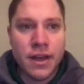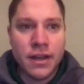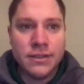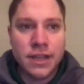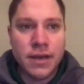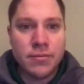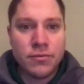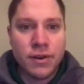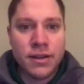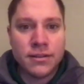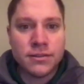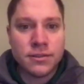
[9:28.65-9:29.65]
And James
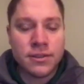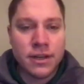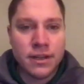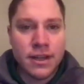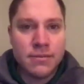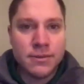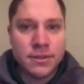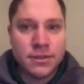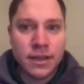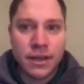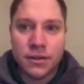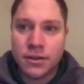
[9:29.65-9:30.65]
Franklin's looking at them and
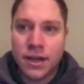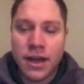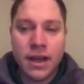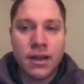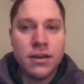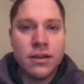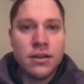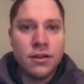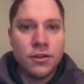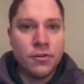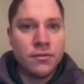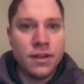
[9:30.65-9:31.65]
saying, okay,
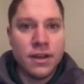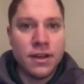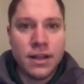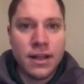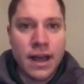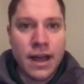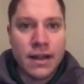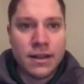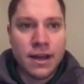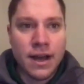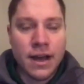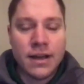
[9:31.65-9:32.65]
you did it at
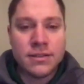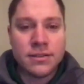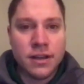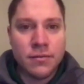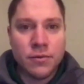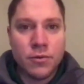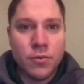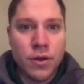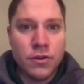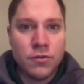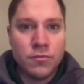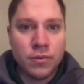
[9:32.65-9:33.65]
the highest level
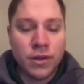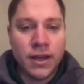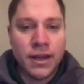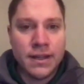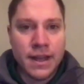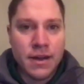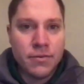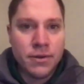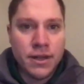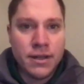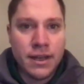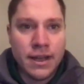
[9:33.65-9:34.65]
when you played. Now
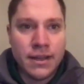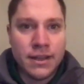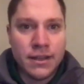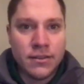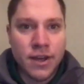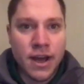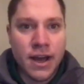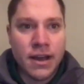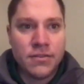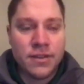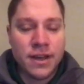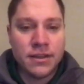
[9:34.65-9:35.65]
we need to get these
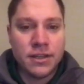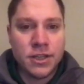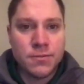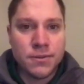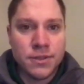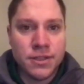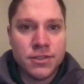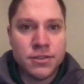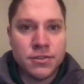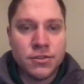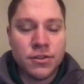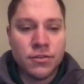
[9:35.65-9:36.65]
guys at these
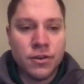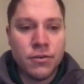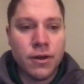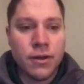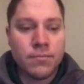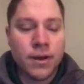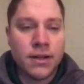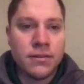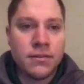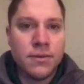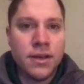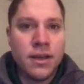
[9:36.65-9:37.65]
positions to do it. But
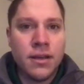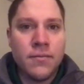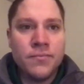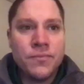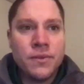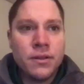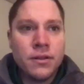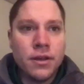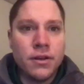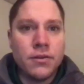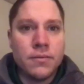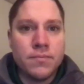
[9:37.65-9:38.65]
to me,
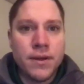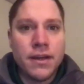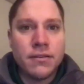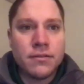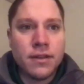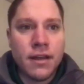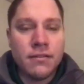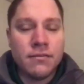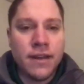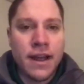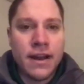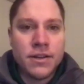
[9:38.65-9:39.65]
you know, the biggest
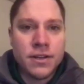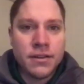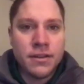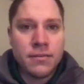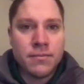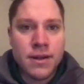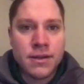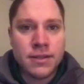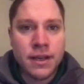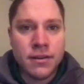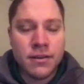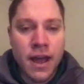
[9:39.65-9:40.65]
advantage I think Penn
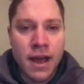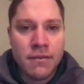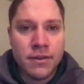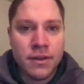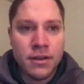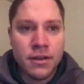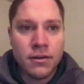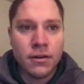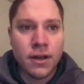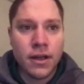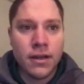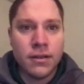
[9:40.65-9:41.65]
State could have
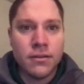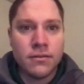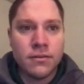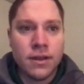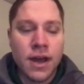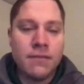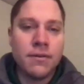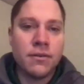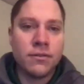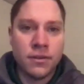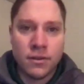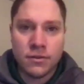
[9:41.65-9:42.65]
here is
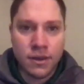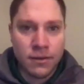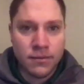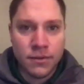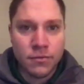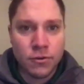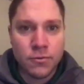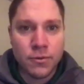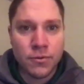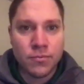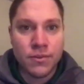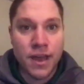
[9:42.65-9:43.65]
obviously the safeties room
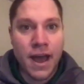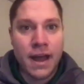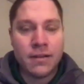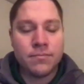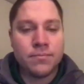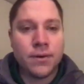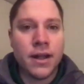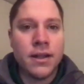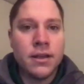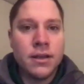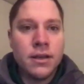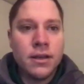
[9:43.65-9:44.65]
is that,
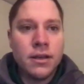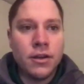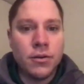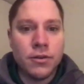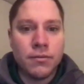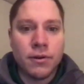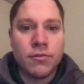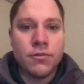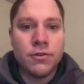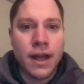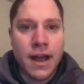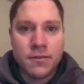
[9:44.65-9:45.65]
but, you know, the
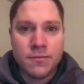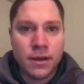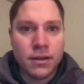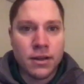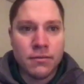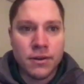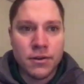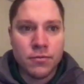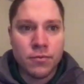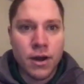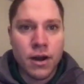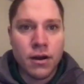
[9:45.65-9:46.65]
recruiting aspect of it is
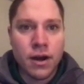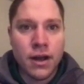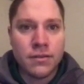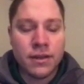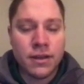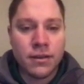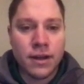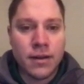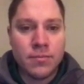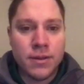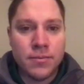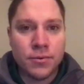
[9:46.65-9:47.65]
where I think a lot
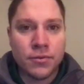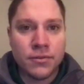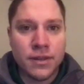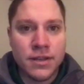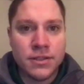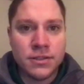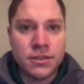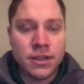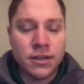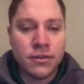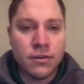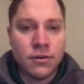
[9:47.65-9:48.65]
of people's attention is
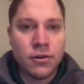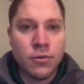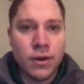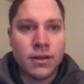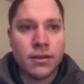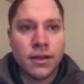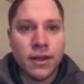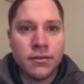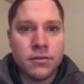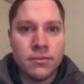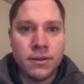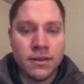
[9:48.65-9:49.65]
going to turn quickly,
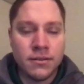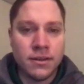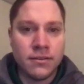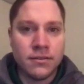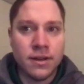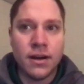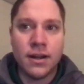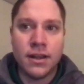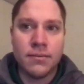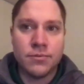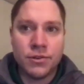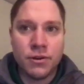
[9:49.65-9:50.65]
assuming this gets done. And
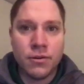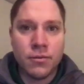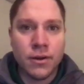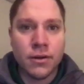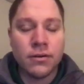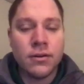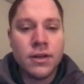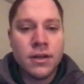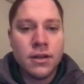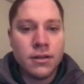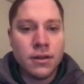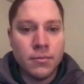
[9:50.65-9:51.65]
I'm sure it will
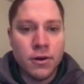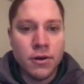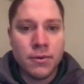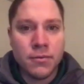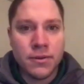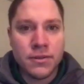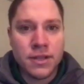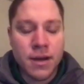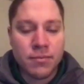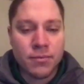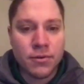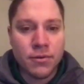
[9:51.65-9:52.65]
the moment we
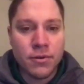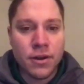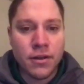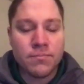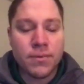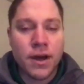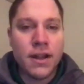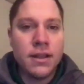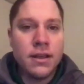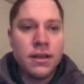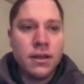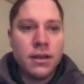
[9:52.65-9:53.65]
stop recording, but,
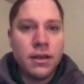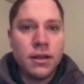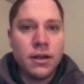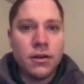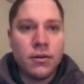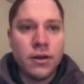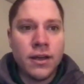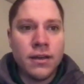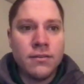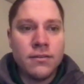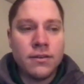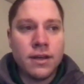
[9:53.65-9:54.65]
you know,
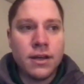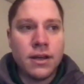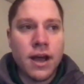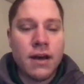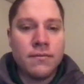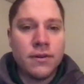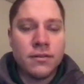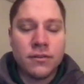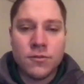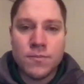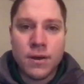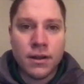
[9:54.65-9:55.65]
he's
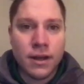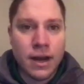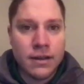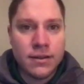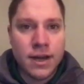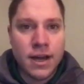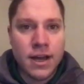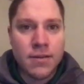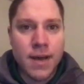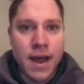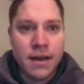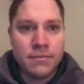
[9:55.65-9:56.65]
obviously spent a lot of
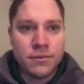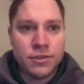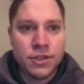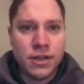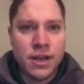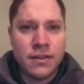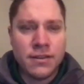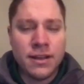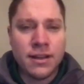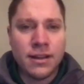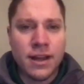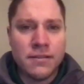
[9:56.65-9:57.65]
time at Virginia, I
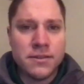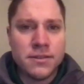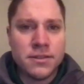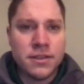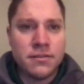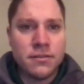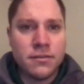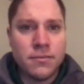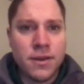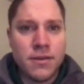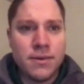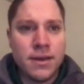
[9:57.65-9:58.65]
think 11 seasons,
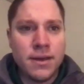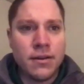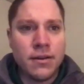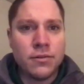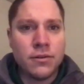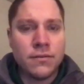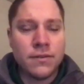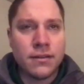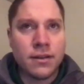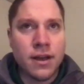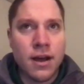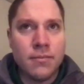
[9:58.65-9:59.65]
maybe. I don't know if
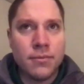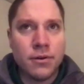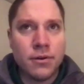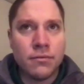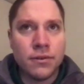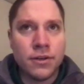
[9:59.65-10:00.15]
that's a combo of